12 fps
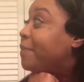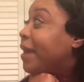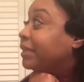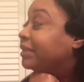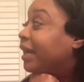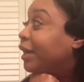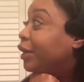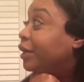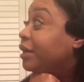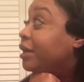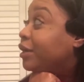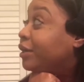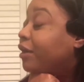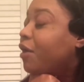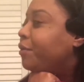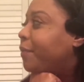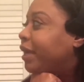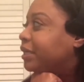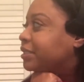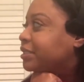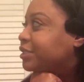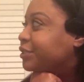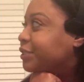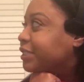back there. Go and make your
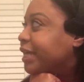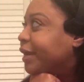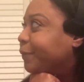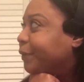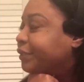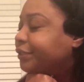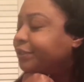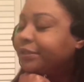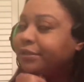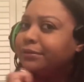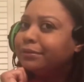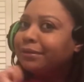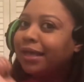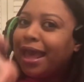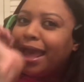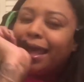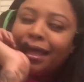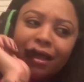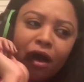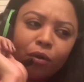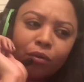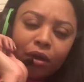sister a sandwich. Oh,